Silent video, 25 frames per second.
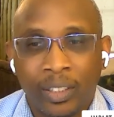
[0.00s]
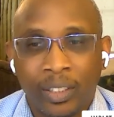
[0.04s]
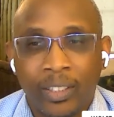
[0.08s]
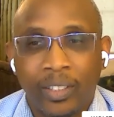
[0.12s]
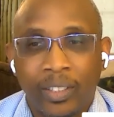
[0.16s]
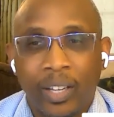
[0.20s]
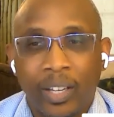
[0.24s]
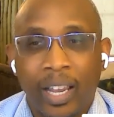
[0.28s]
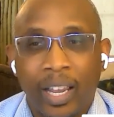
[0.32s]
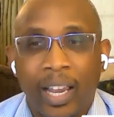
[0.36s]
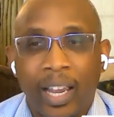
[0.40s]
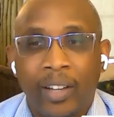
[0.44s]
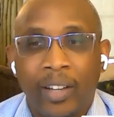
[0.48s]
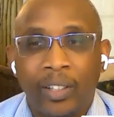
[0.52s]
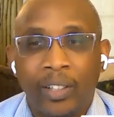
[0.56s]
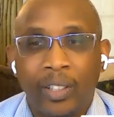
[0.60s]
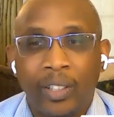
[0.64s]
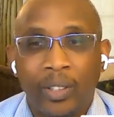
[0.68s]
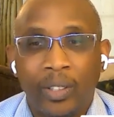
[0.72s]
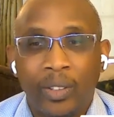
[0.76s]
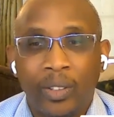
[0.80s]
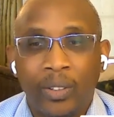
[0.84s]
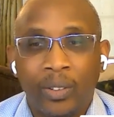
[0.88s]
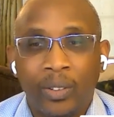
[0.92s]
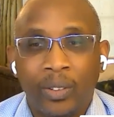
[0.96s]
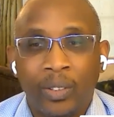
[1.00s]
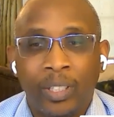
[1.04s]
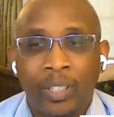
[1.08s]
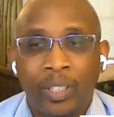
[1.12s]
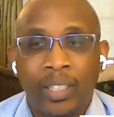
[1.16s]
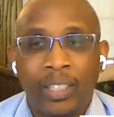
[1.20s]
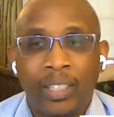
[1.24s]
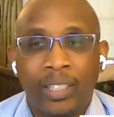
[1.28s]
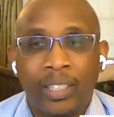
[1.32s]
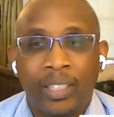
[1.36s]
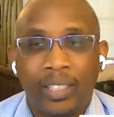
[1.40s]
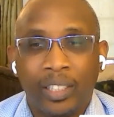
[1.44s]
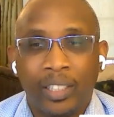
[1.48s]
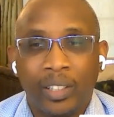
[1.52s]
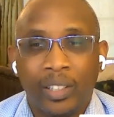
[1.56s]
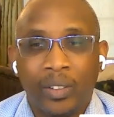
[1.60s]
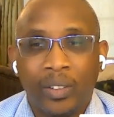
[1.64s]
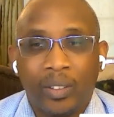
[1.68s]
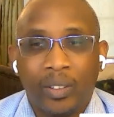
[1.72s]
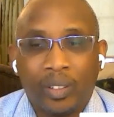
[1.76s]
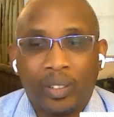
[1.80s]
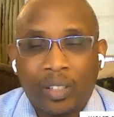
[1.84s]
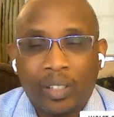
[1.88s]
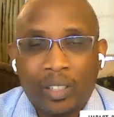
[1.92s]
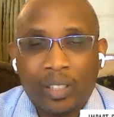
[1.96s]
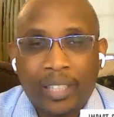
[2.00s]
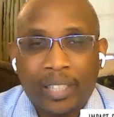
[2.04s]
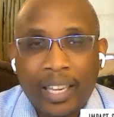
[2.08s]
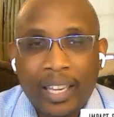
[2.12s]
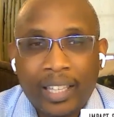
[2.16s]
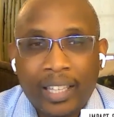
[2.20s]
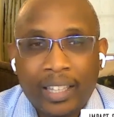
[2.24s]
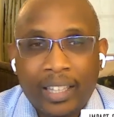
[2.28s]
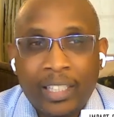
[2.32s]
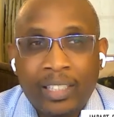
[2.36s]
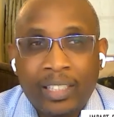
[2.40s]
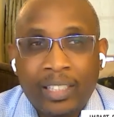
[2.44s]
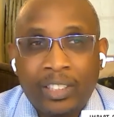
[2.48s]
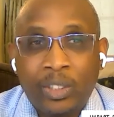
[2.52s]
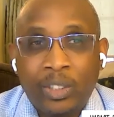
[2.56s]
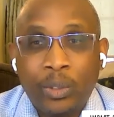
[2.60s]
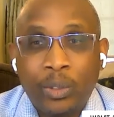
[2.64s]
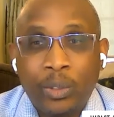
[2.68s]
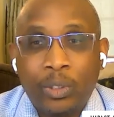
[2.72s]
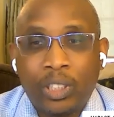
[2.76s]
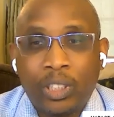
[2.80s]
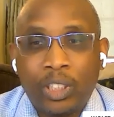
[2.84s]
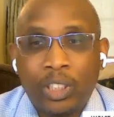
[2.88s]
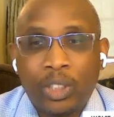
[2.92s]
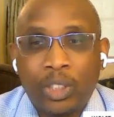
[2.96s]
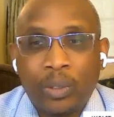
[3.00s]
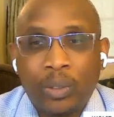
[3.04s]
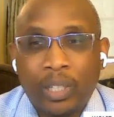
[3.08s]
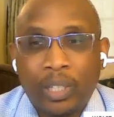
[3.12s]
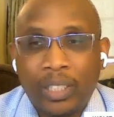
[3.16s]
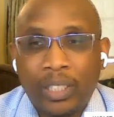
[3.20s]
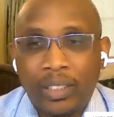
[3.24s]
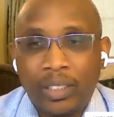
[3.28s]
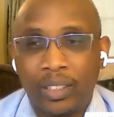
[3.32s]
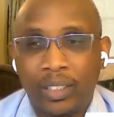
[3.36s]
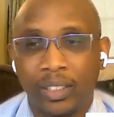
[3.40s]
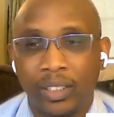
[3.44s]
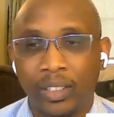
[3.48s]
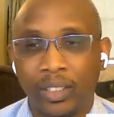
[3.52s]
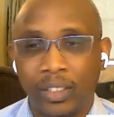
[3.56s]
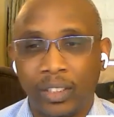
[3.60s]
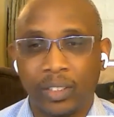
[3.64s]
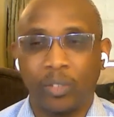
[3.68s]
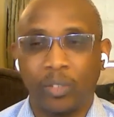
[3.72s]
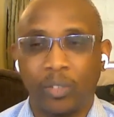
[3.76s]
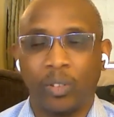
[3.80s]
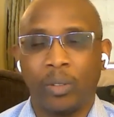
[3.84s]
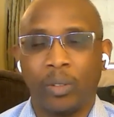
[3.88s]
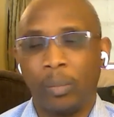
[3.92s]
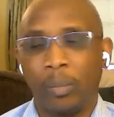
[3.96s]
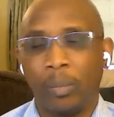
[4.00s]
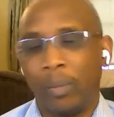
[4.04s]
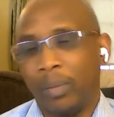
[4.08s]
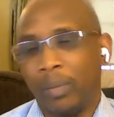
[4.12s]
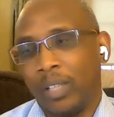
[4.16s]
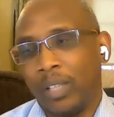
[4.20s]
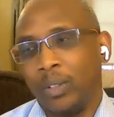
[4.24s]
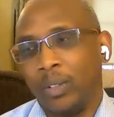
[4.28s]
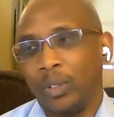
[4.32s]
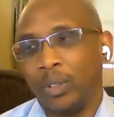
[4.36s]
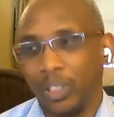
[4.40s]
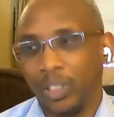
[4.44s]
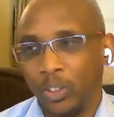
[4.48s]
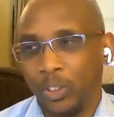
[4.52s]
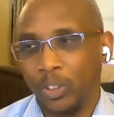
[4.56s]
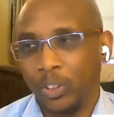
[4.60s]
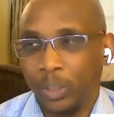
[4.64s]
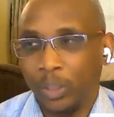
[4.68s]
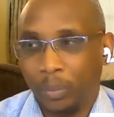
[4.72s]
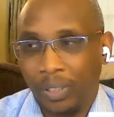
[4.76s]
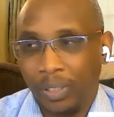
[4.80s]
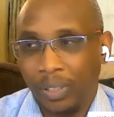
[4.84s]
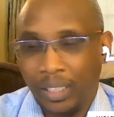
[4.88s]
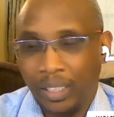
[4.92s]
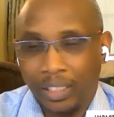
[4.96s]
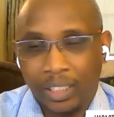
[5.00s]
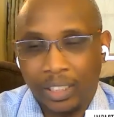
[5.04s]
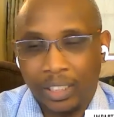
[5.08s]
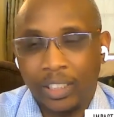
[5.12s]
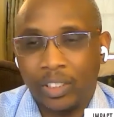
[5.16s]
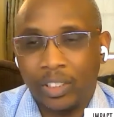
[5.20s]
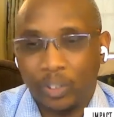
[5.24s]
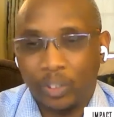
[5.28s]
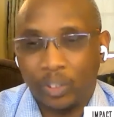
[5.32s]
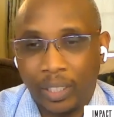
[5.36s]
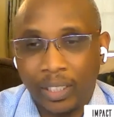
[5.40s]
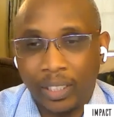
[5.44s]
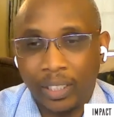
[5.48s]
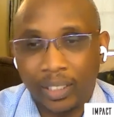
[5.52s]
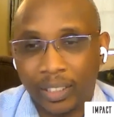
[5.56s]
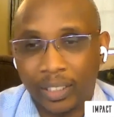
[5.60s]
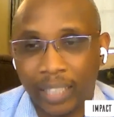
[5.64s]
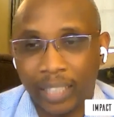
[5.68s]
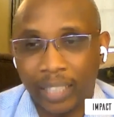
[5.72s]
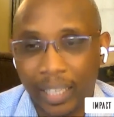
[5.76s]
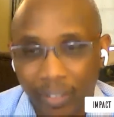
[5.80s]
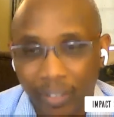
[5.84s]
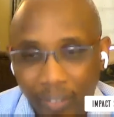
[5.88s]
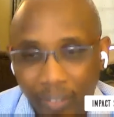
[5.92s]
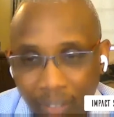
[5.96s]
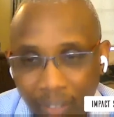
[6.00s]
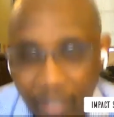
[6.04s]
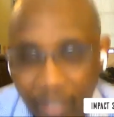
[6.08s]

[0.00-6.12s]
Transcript: How do you take these new constraints, or maybe not new constraints, but these constraints now.